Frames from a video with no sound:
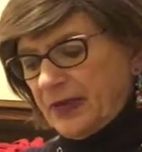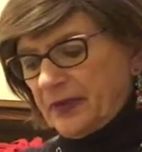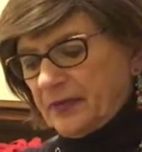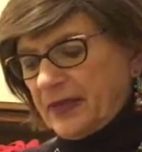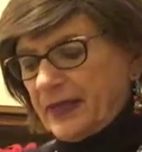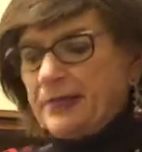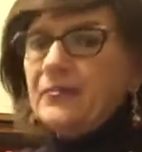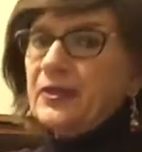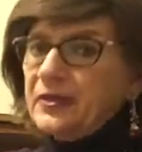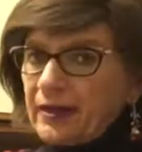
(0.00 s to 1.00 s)
Handmade
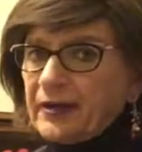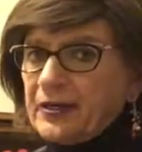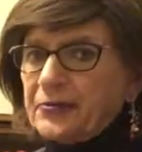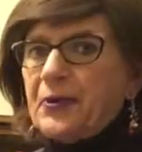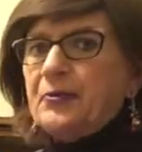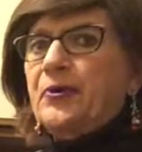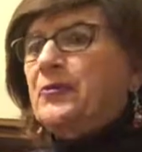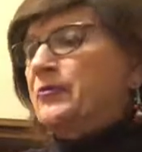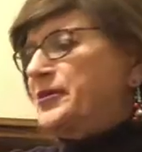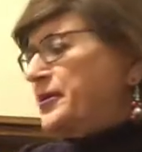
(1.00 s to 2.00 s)
Kentucky straight
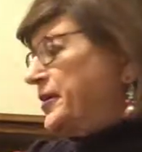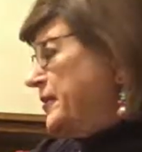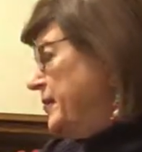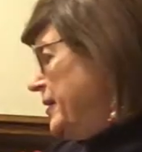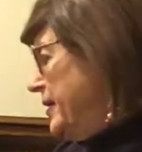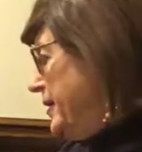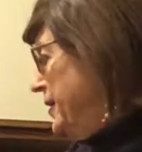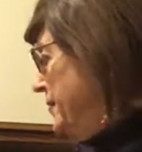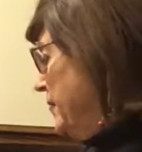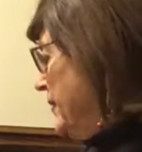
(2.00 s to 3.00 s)
bourbon whiskey,
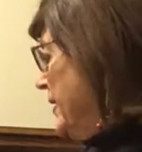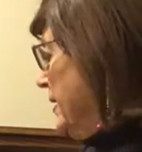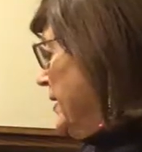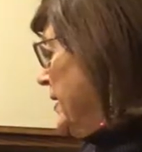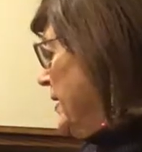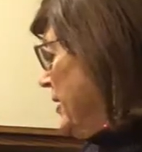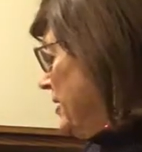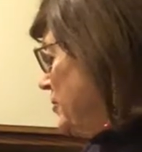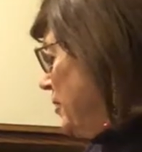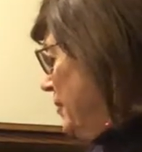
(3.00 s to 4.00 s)
and it
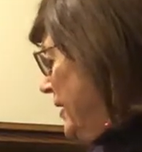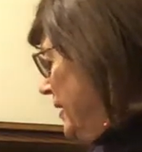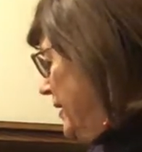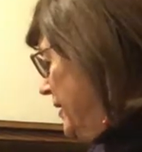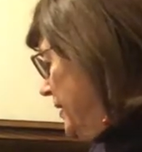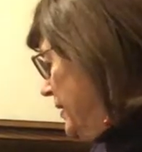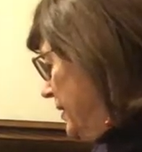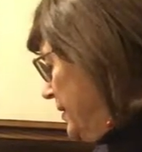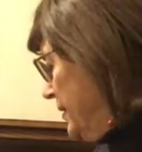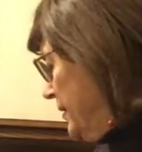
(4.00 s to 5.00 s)
has to be made
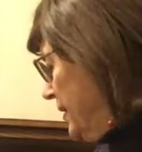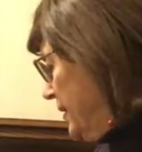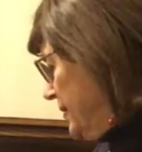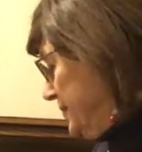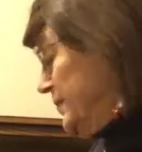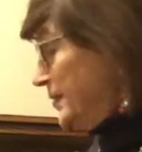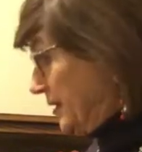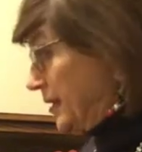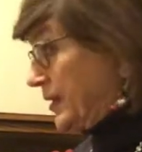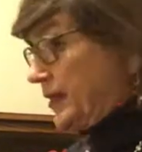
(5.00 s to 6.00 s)
in
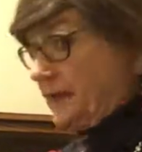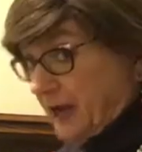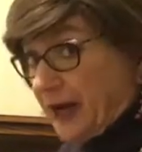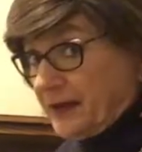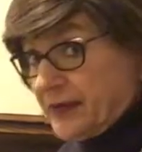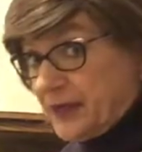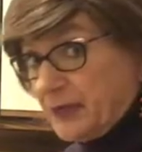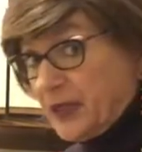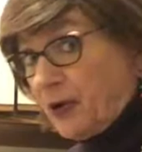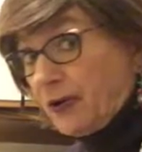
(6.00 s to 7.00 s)
Kentucky, obviously
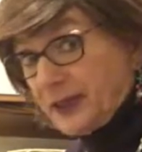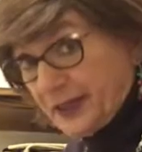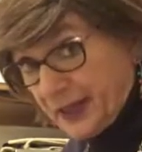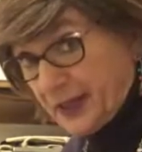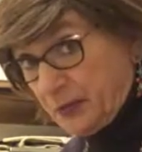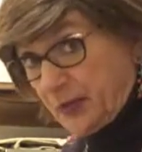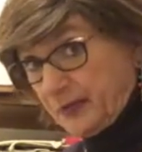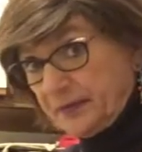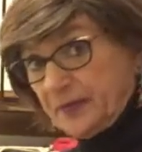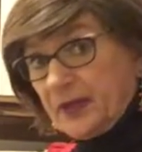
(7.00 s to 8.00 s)
be called Kentucky
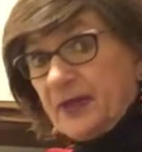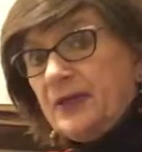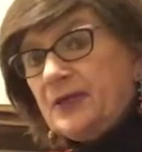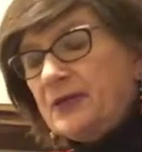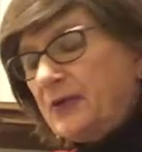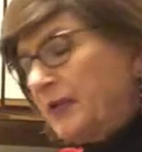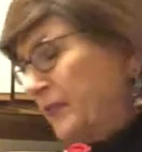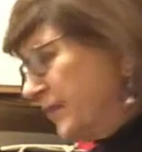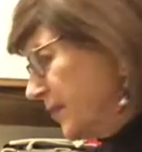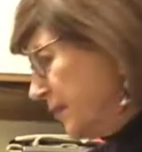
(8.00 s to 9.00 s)
bourbon, straight
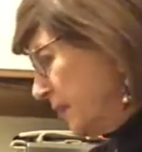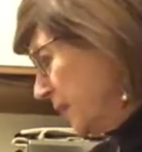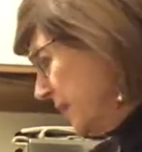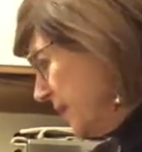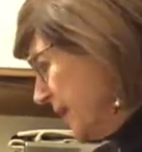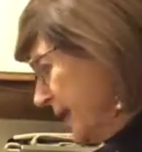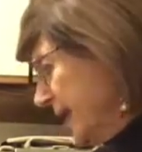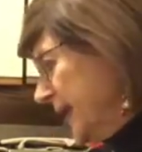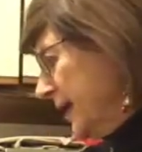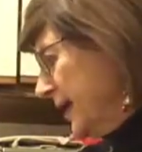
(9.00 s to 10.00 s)
bourbon.
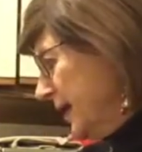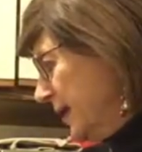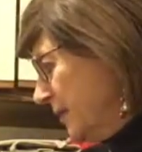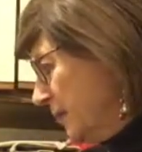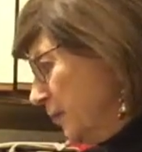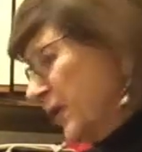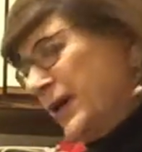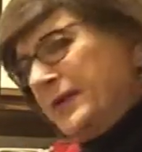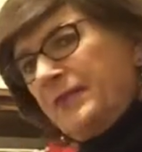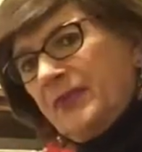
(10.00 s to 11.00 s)

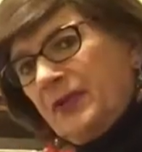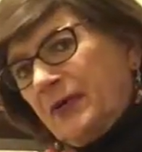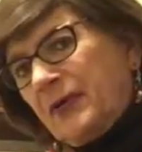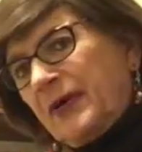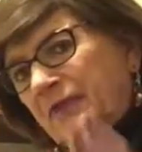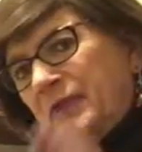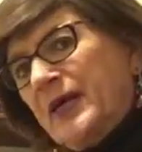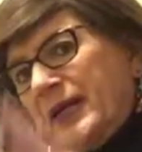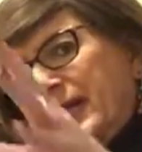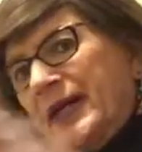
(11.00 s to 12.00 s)
But you don't have to
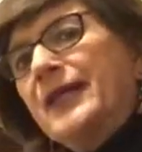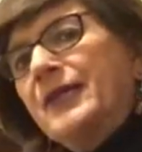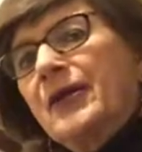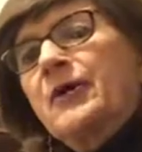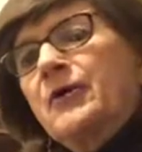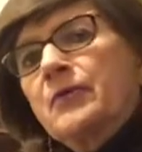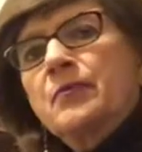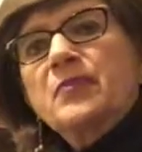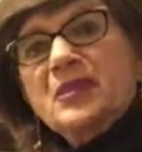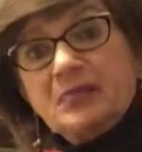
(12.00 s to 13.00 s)
make it in there
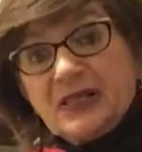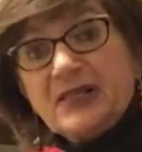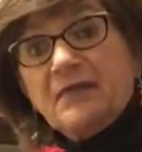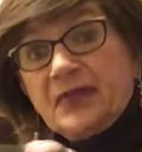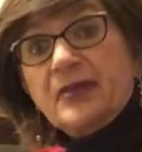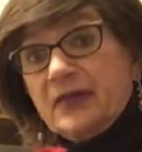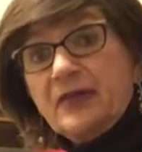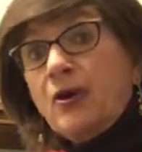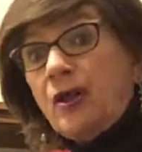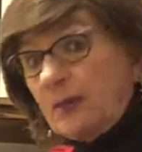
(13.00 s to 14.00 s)
specifically to
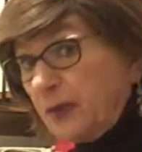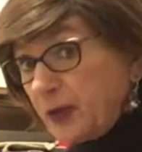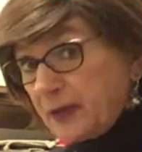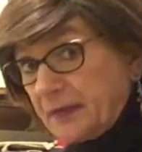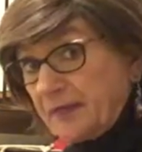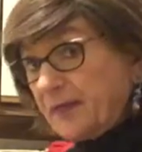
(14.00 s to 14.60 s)
call it bourbon.